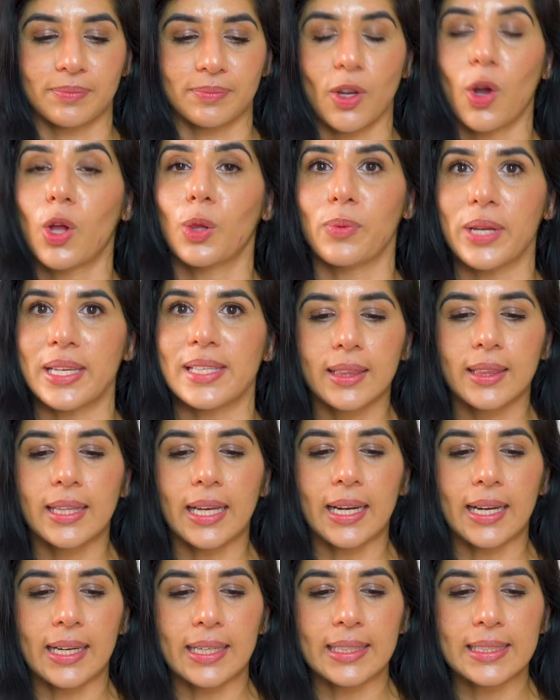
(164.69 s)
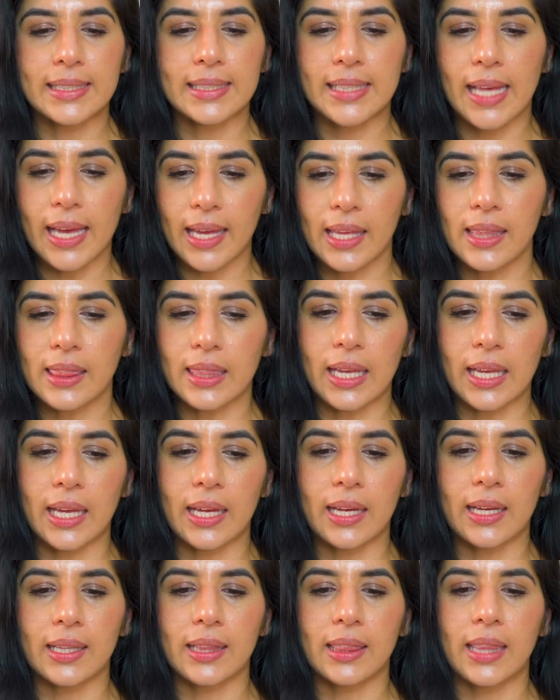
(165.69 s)
Always. The second
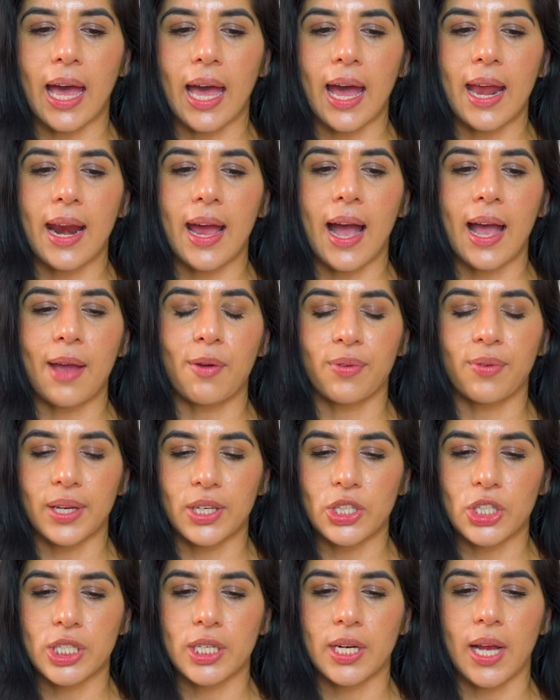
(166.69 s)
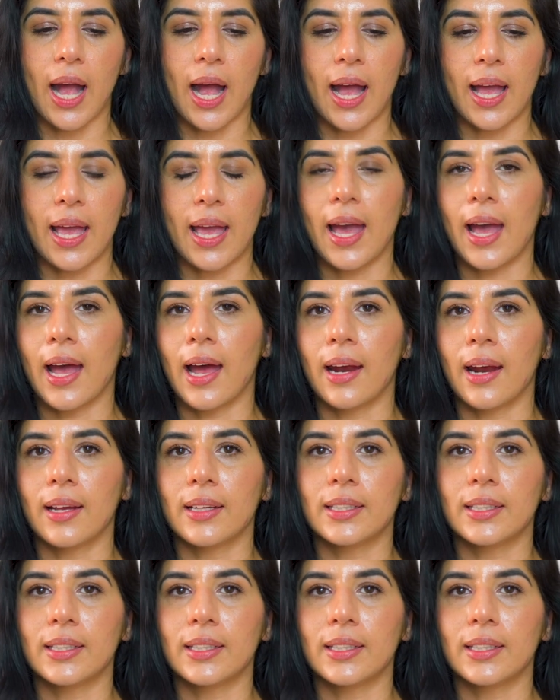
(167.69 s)
thing that I wish I had